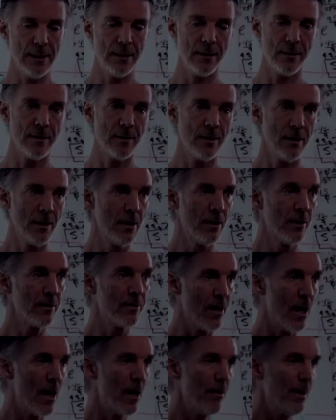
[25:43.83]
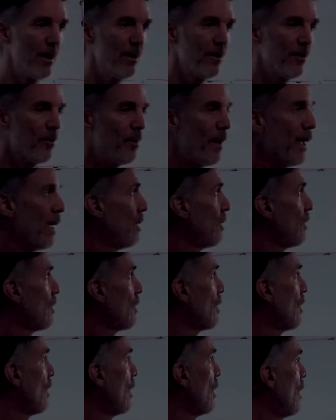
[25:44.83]
in time and
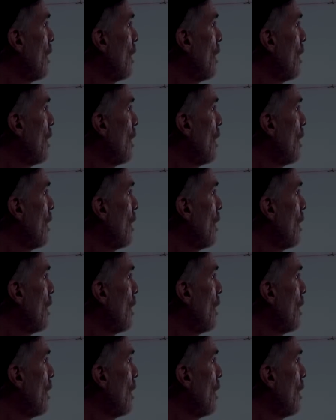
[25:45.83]
space.